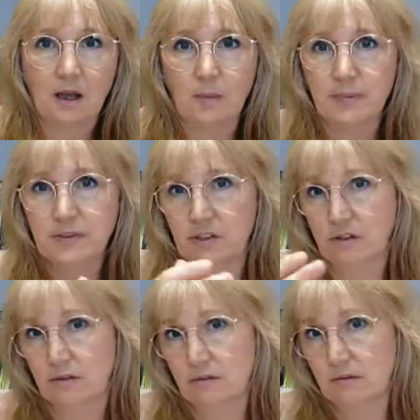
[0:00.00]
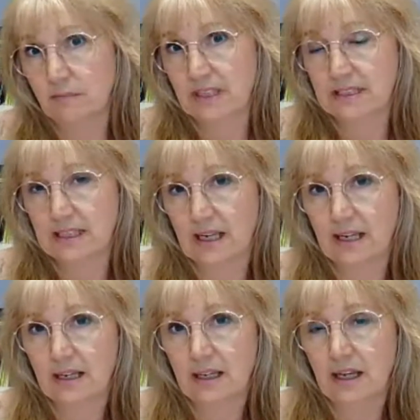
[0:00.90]
up to
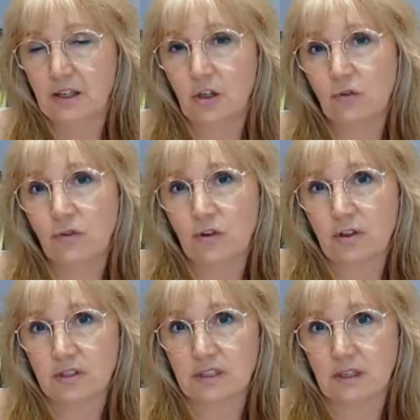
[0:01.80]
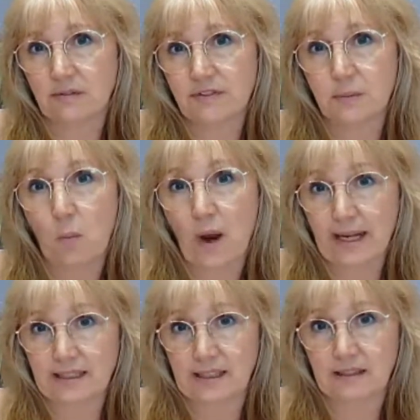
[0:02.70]
midday, and you've got yourself some
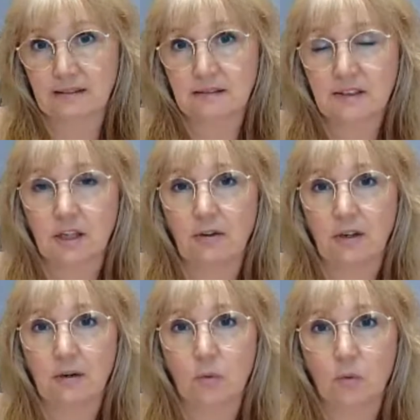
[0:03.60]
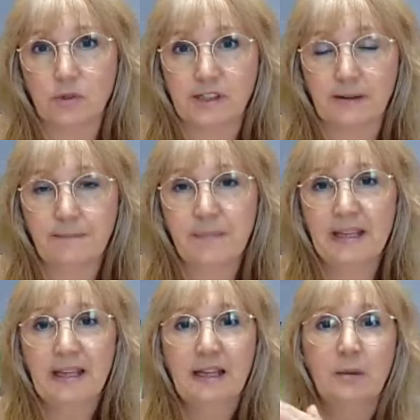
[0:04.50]
waxing solar water.
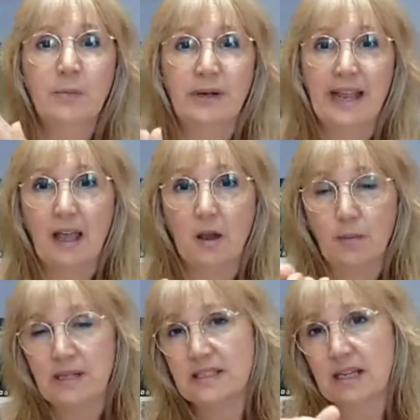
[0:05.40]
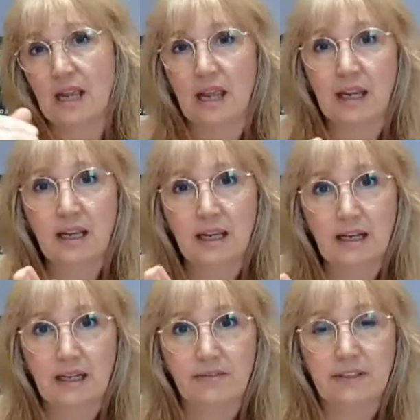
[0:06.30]
Put it out at midday
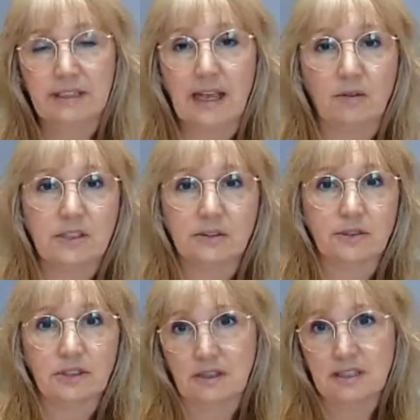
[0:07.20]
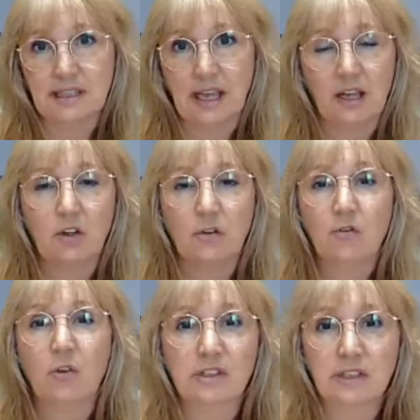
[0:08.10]
and leave it out till sunset, and you've
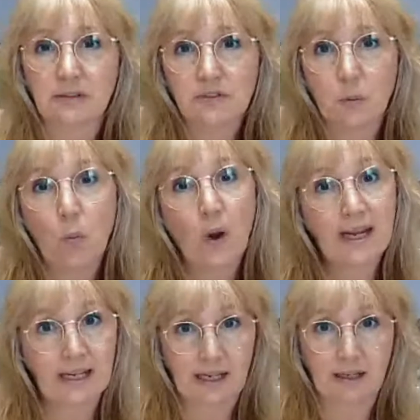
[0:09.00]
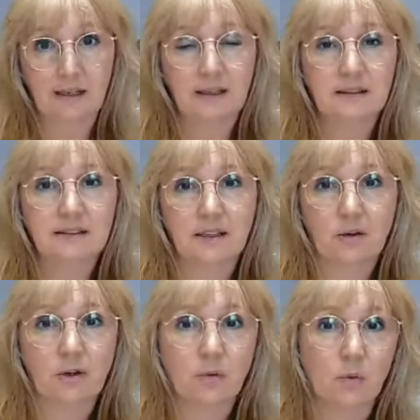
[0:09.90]
got yourself some waning
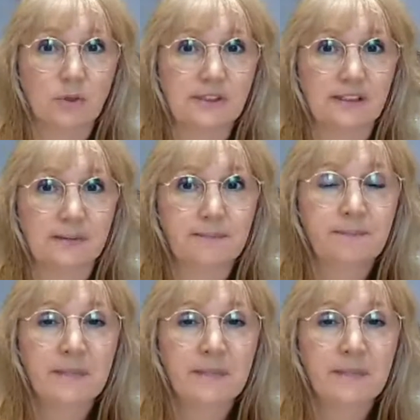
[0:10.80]
solar water.